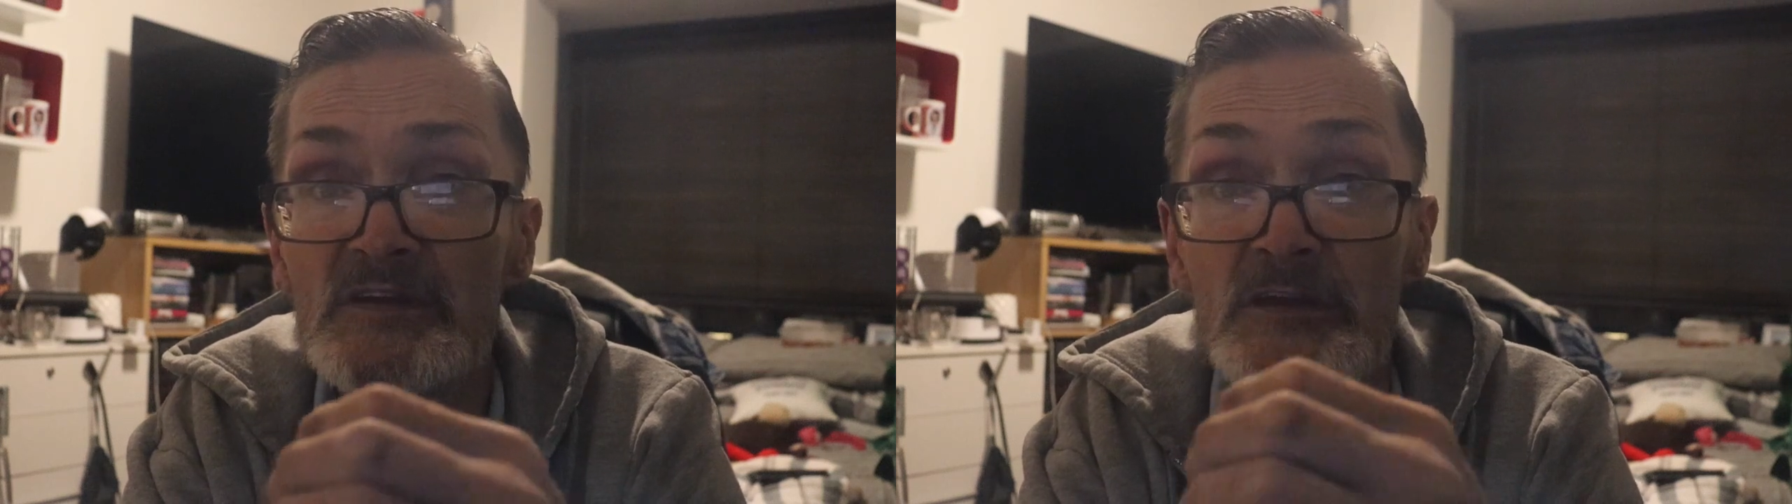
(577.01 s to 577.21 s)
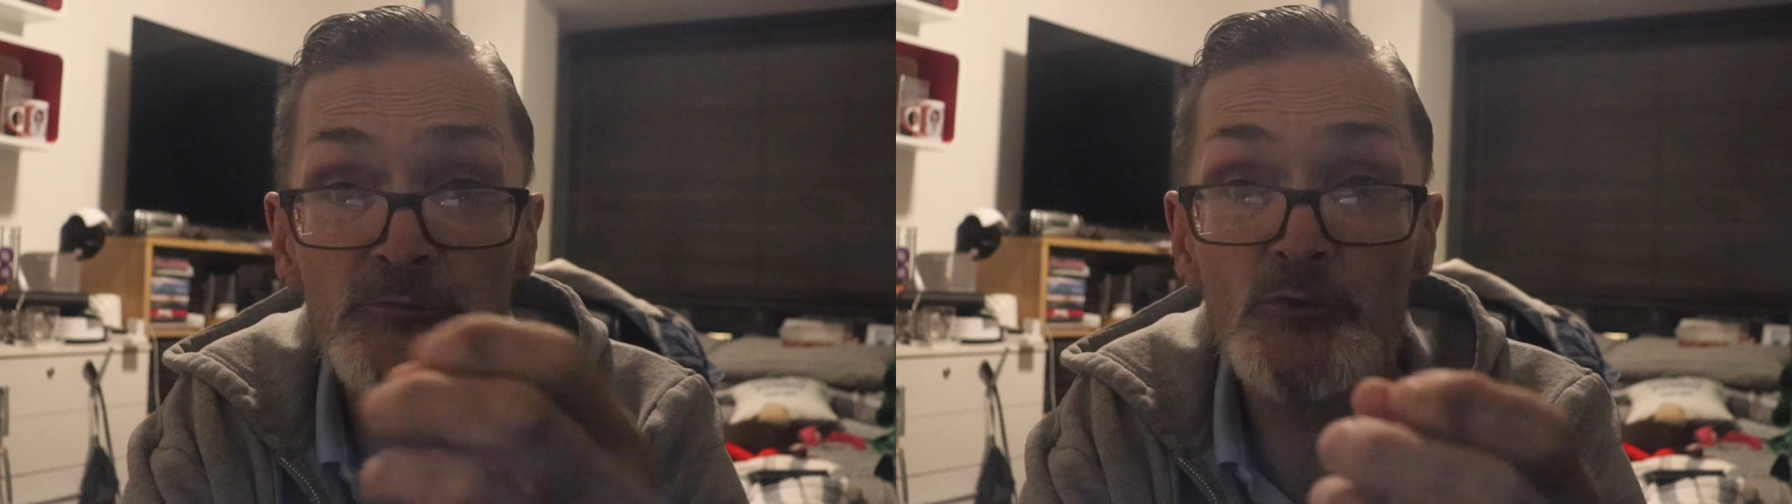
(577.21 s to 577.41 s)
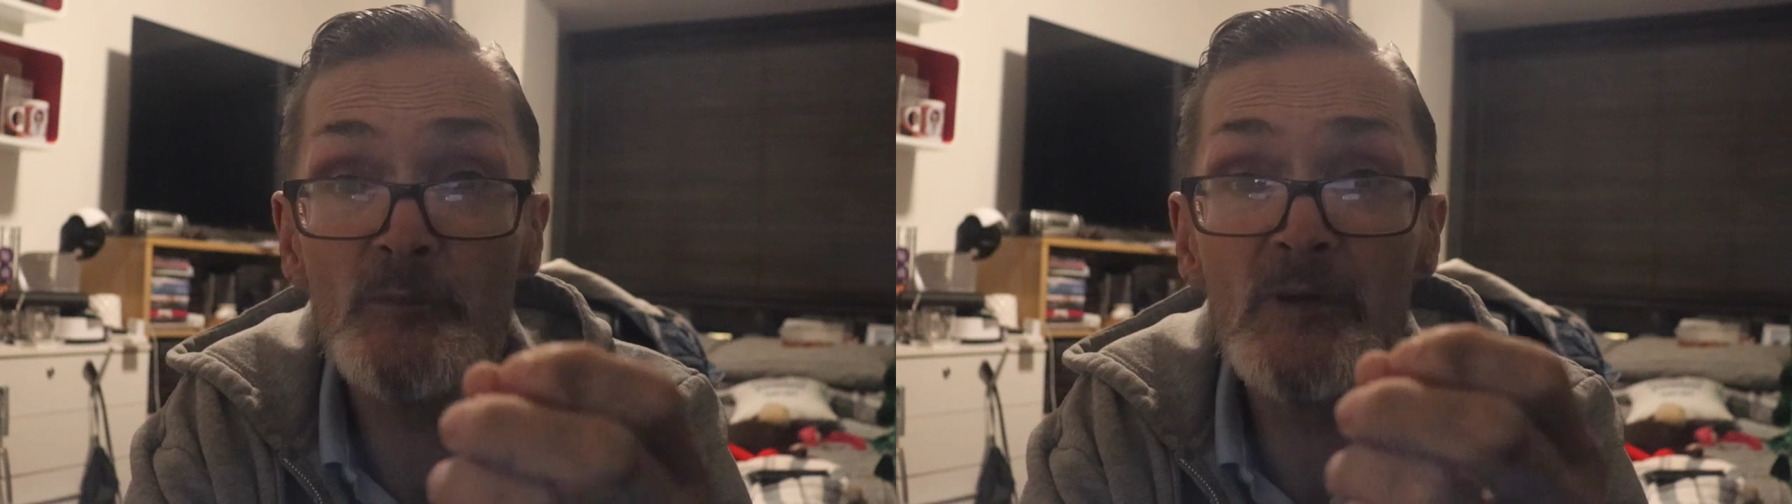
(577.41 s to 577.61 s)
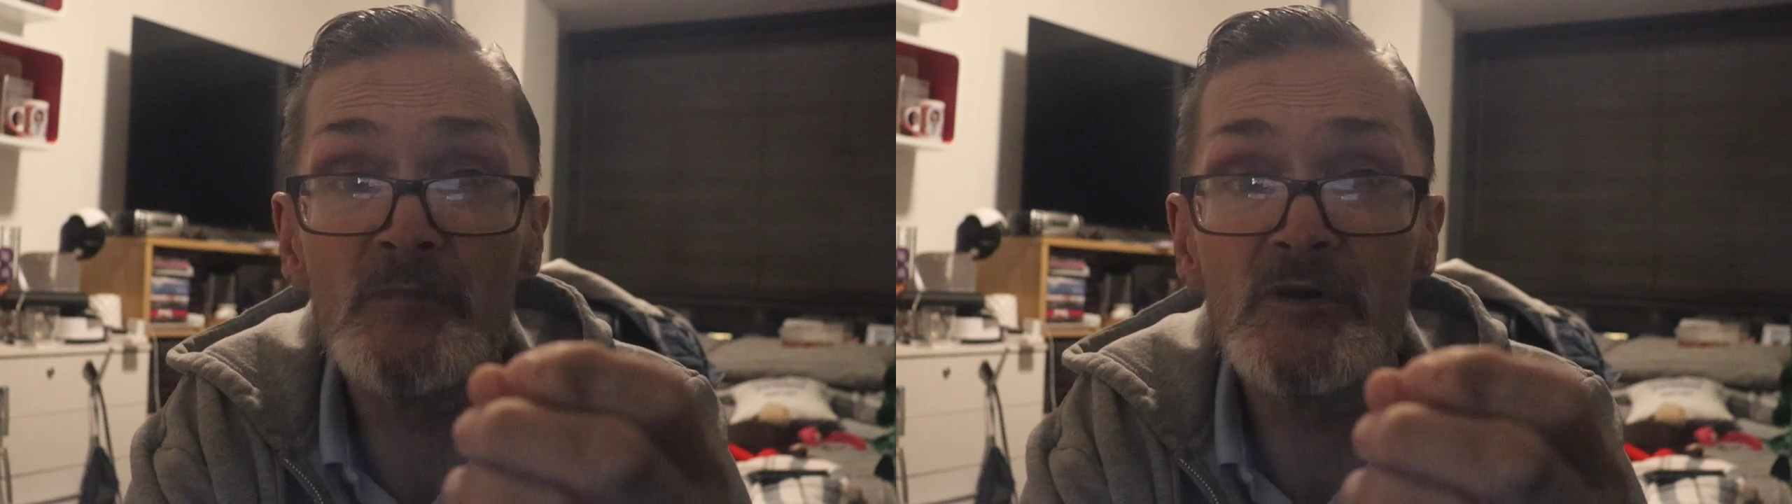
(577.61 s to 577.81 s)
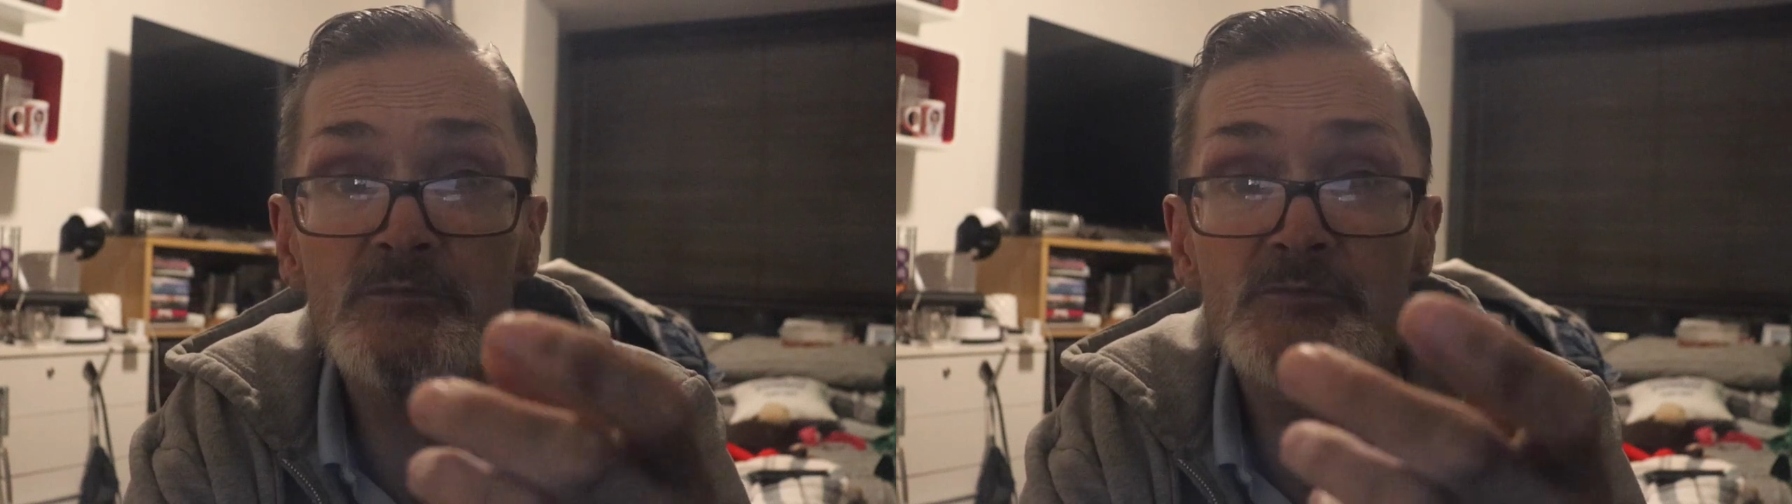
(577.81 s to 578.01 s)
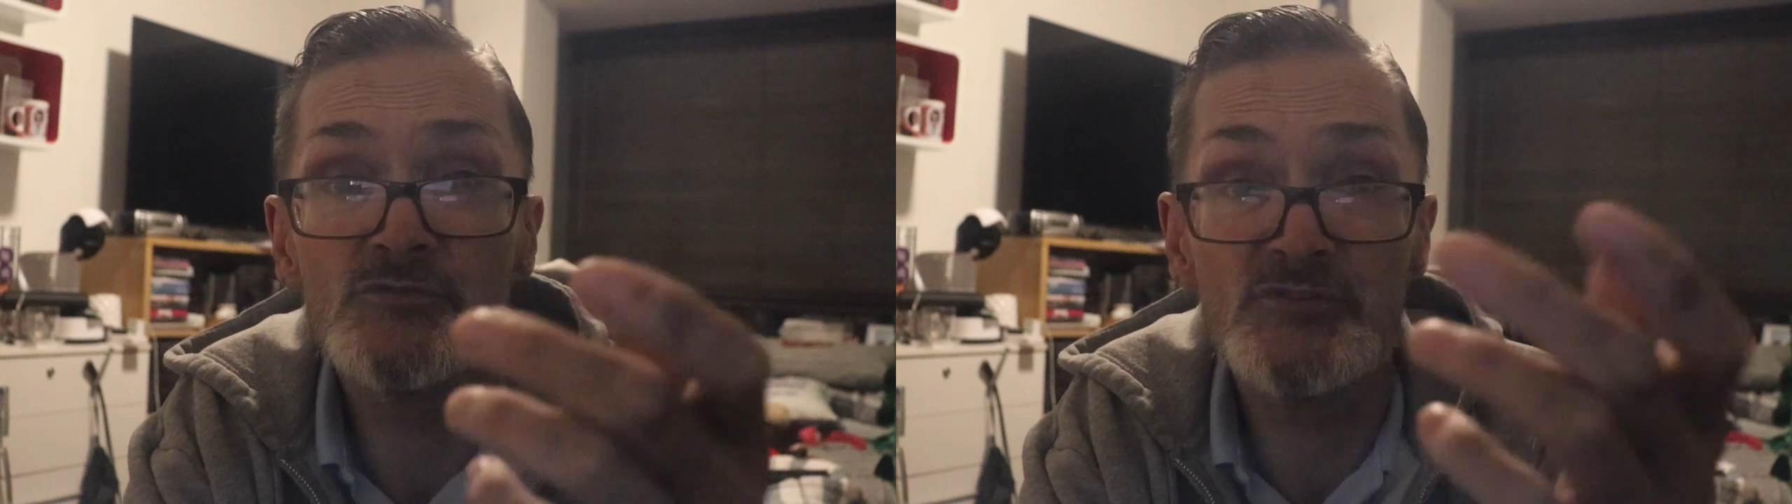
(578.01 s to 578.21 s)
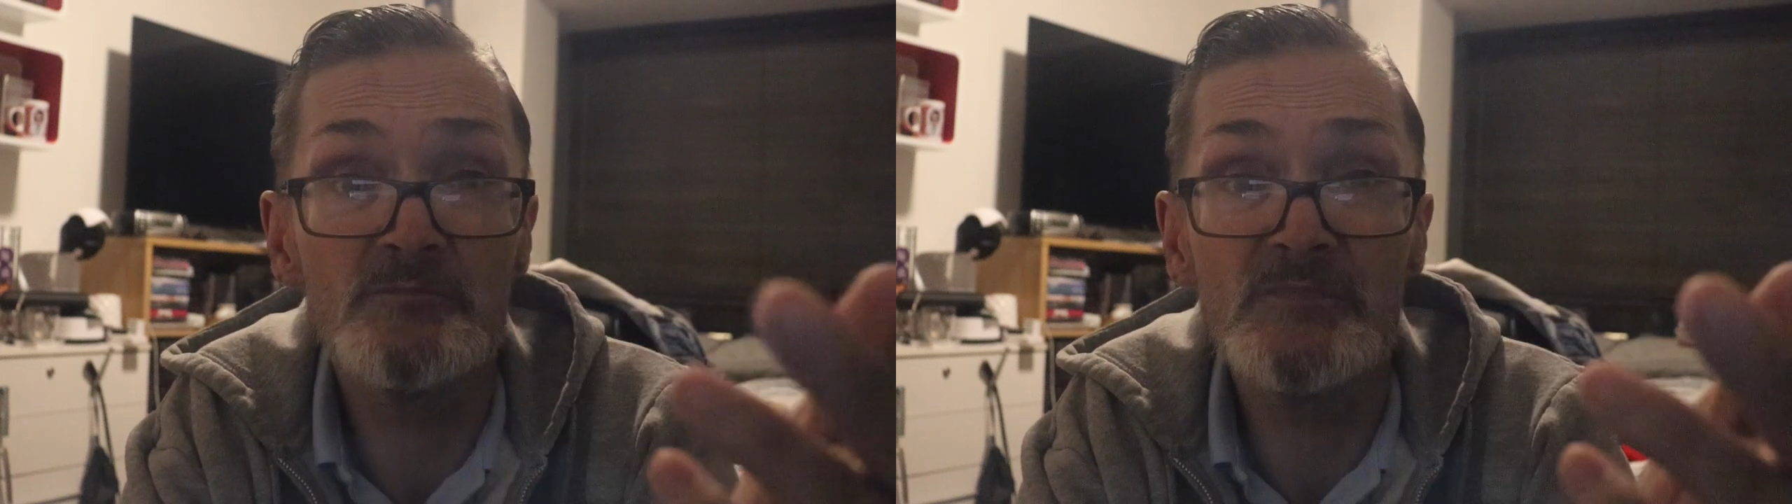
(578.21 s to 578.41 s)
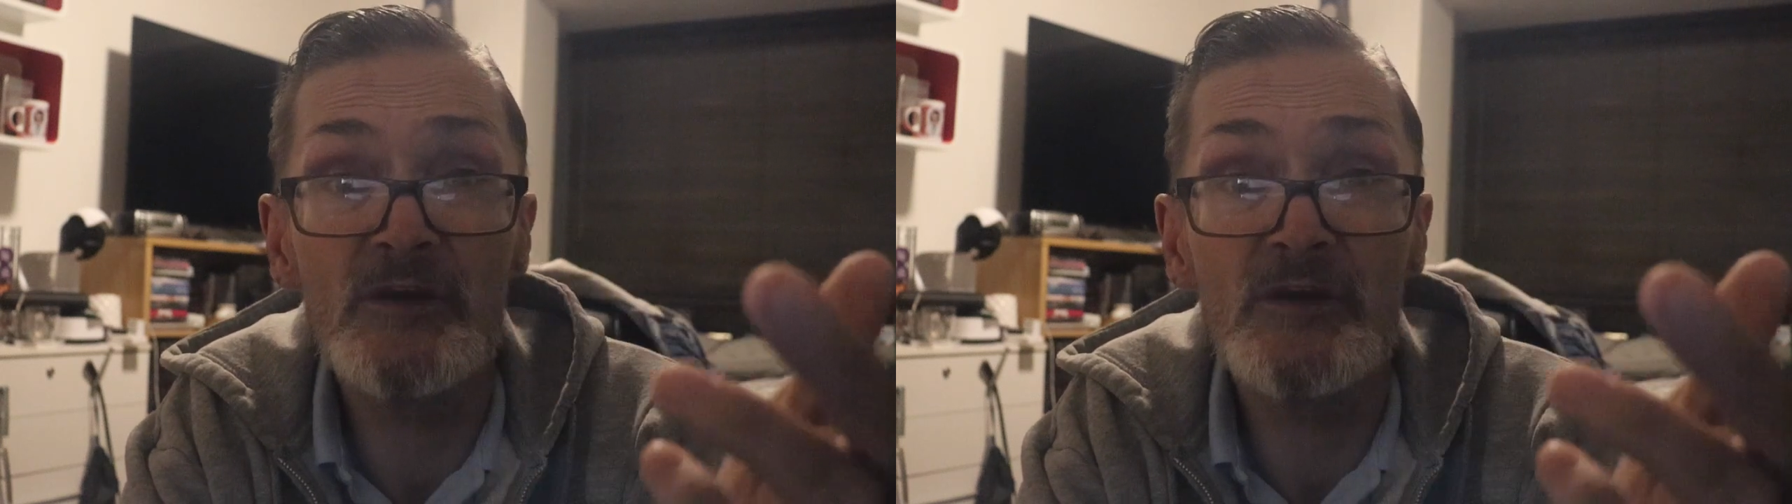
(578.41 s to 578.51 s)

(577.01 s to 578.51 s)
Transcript: If you remember, Jim